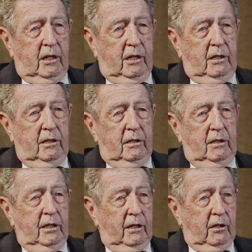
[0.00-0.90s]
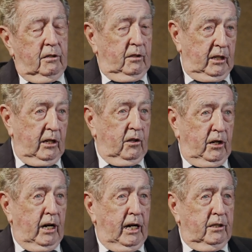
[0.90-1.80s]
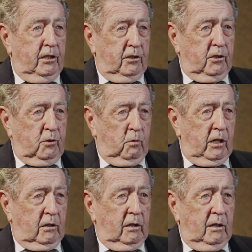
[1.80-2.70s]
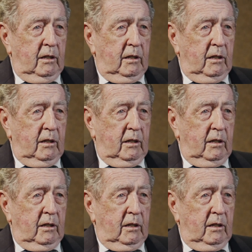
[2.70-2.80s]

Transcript: and the other the other nine did as well.